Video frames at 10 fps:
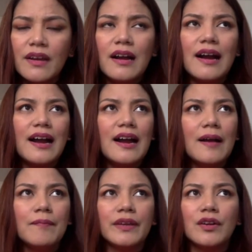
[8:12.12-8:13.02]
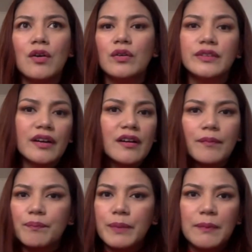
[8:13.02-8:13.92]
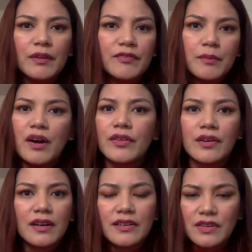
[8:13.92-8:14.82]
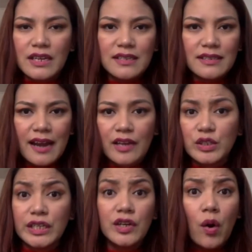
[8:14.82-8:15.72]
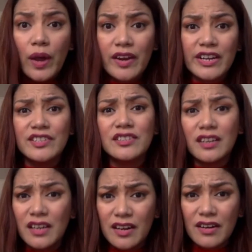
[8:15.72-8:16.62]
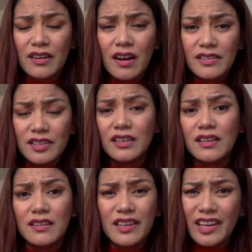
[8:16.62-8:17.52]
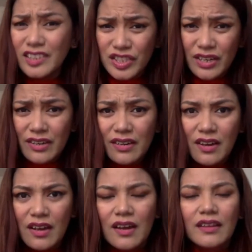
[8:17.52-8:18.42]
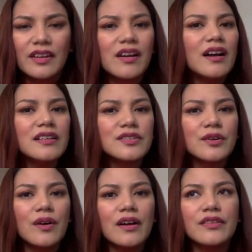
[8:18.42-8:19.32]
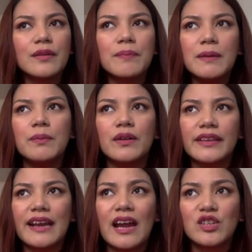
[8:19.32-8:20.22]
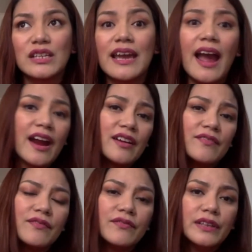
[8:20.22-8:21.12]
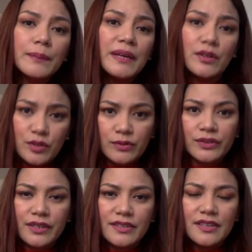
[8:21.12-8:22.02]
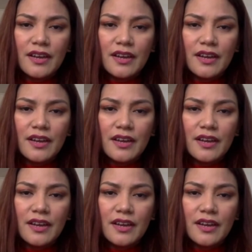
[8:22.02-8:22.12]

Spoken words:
There are people from other countries that actually go here and study English here. There are also other people that actually hire Filipino tutors